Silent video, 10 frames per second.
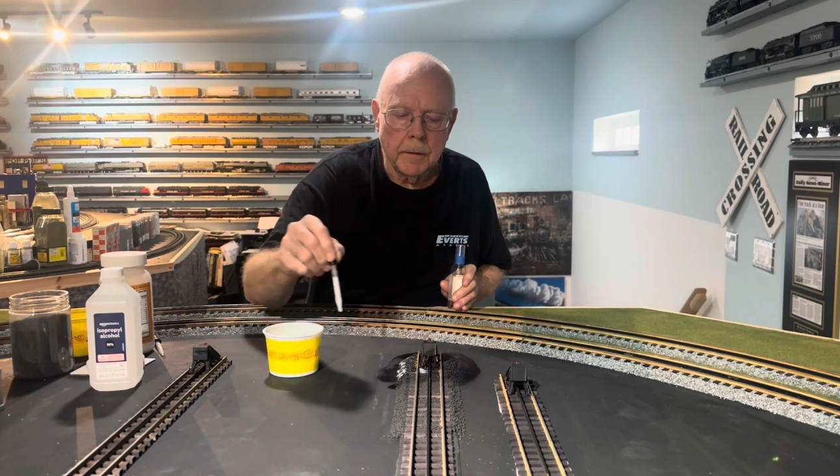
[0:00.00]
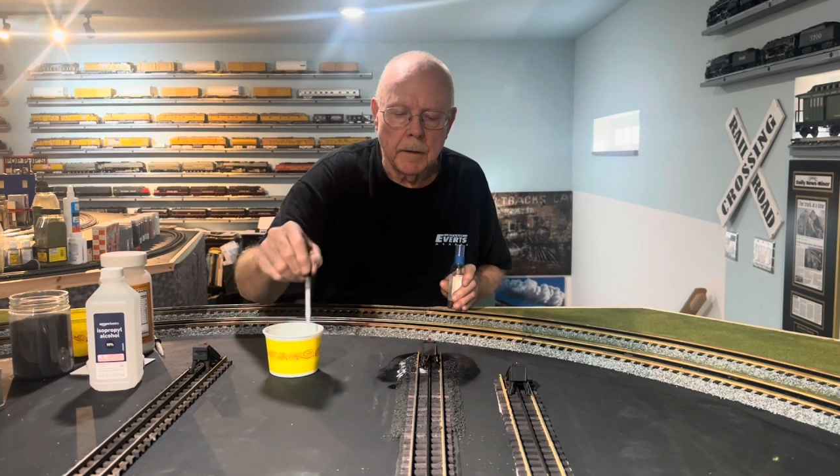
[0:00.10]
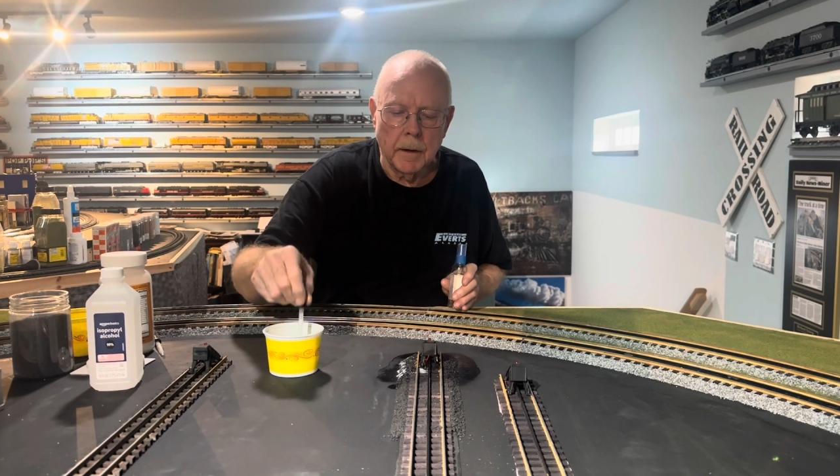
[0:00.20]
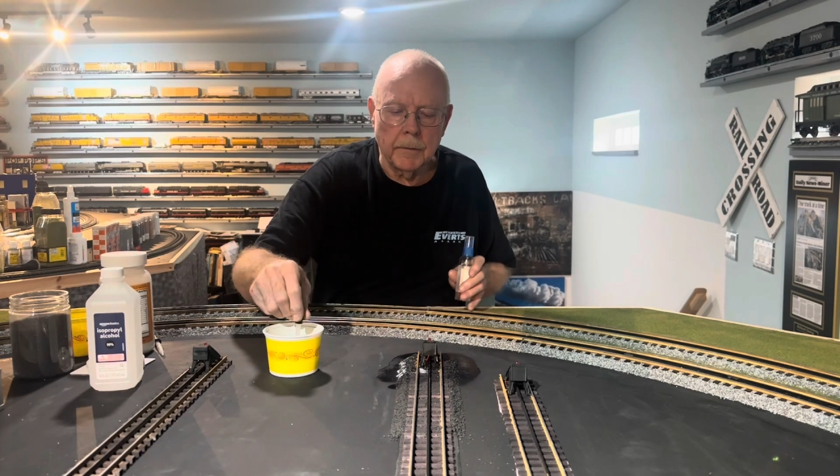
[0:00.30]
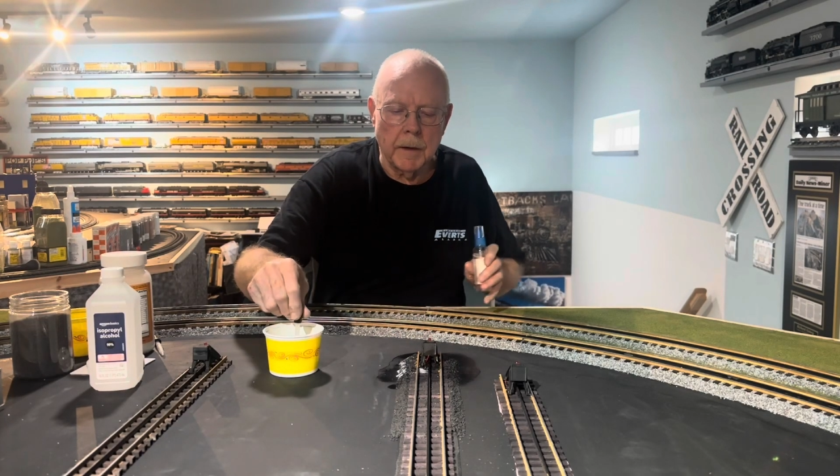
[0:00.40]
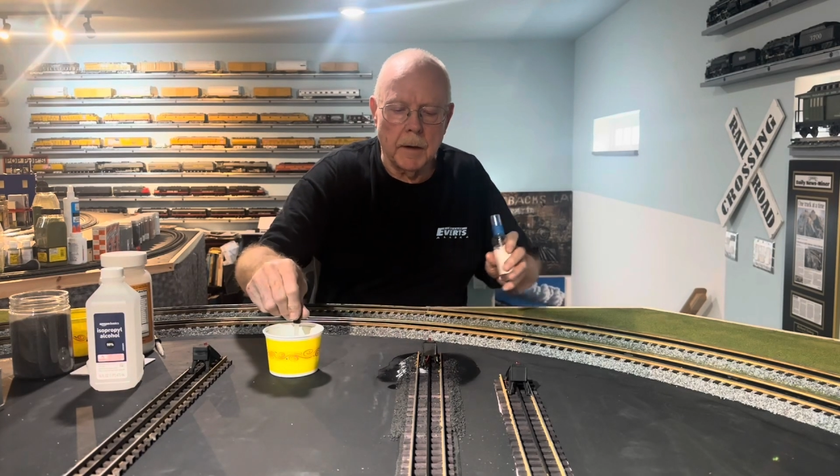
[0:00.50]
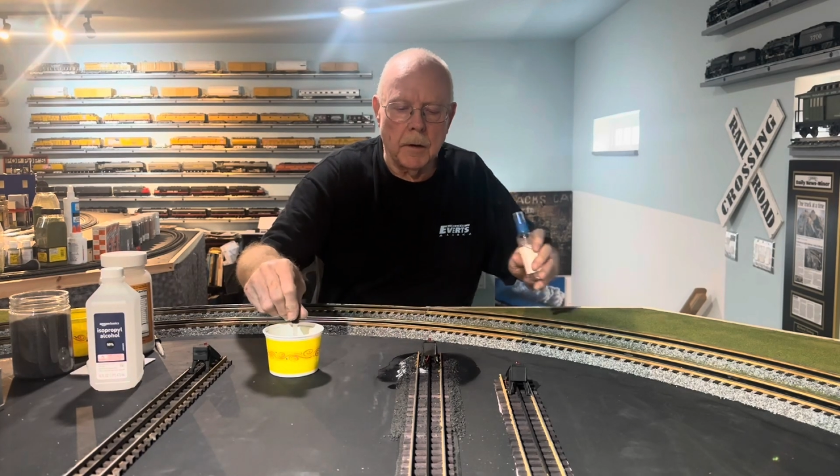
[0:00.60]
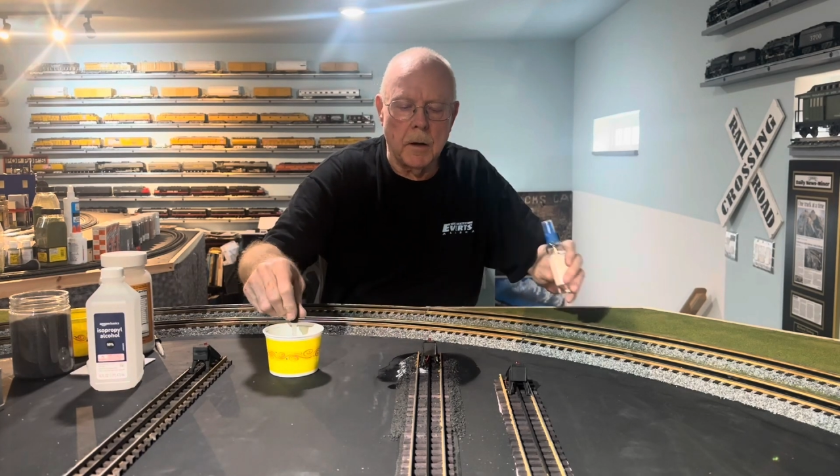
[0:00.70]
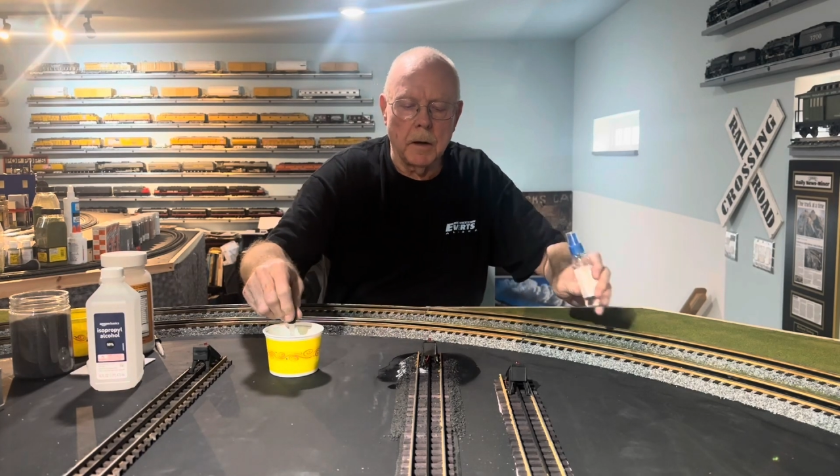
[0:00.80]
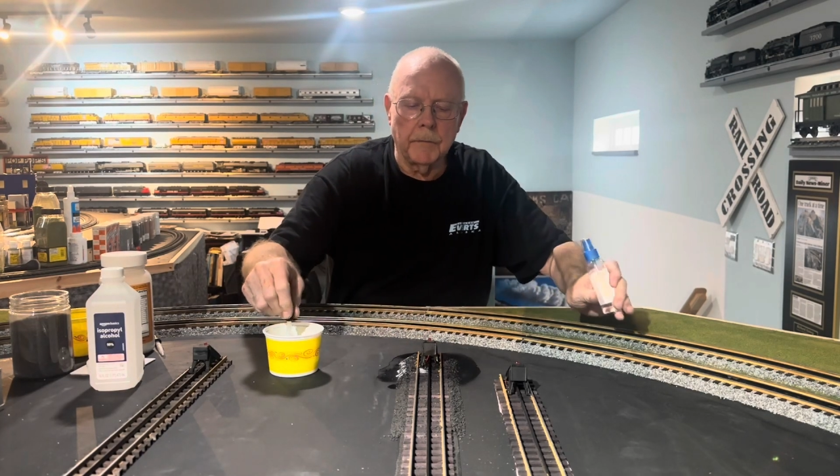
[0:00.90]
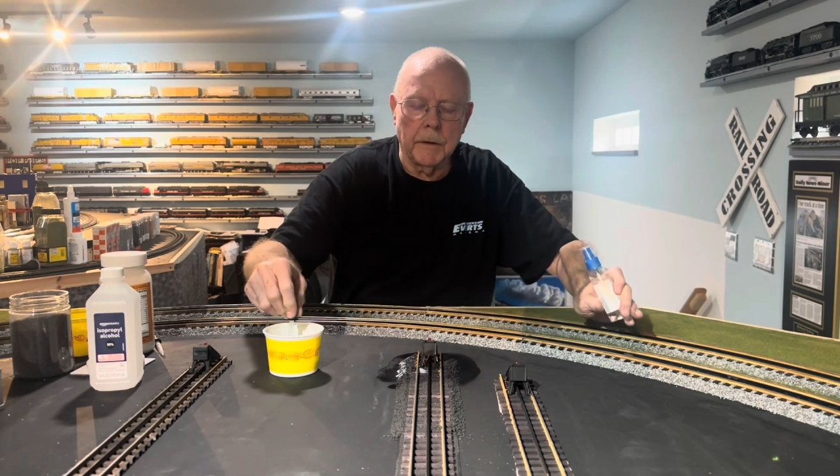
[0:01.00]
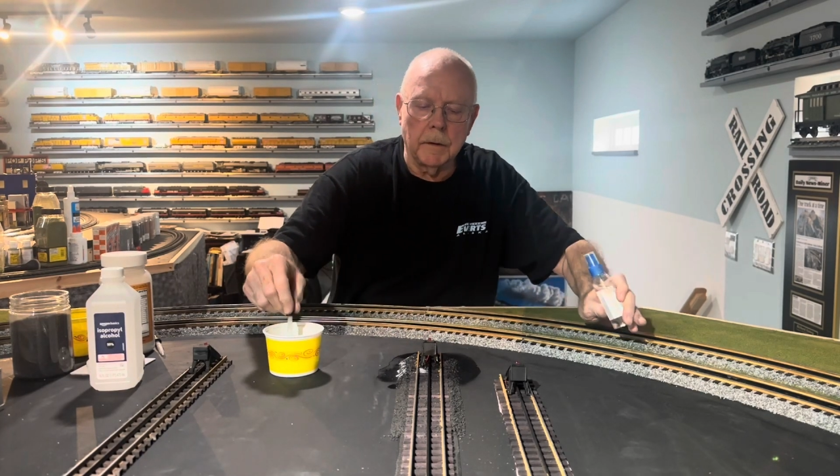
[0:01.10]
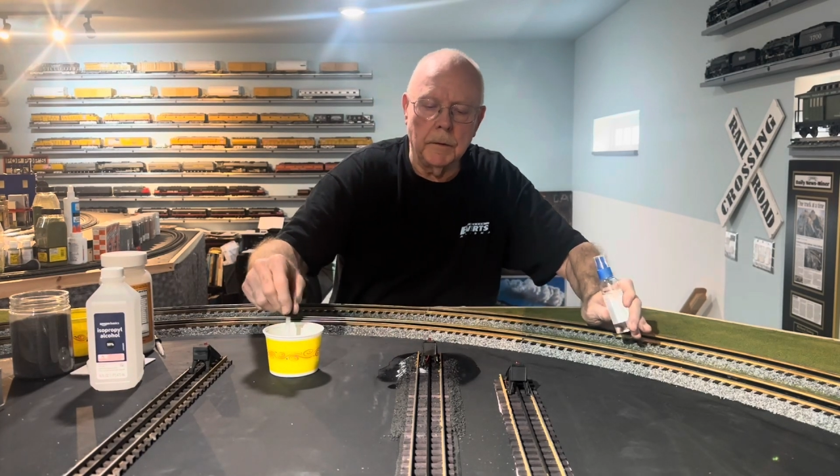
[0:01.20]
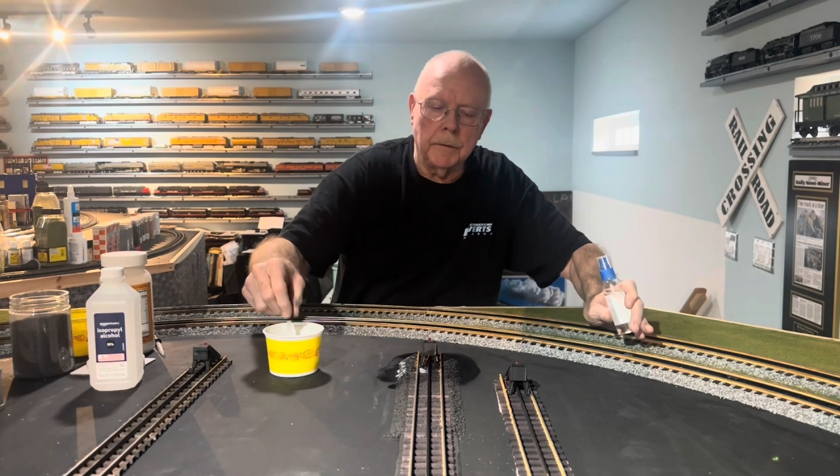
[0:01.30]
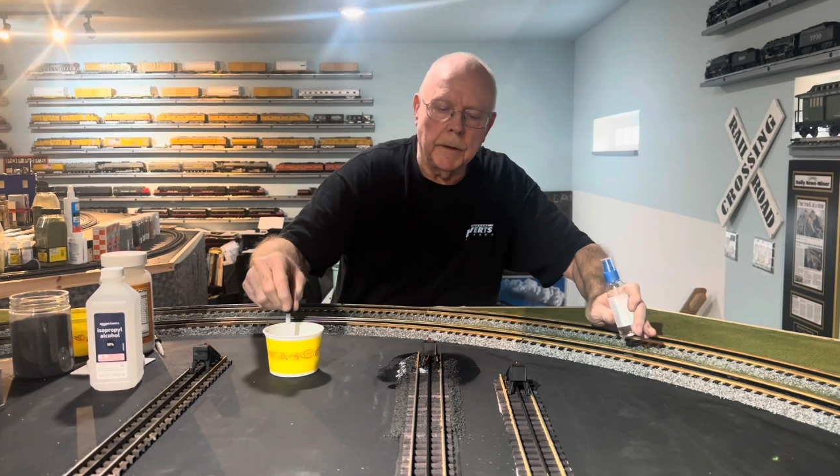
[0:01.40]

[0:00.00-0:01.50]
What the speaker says: I've got all of it glued.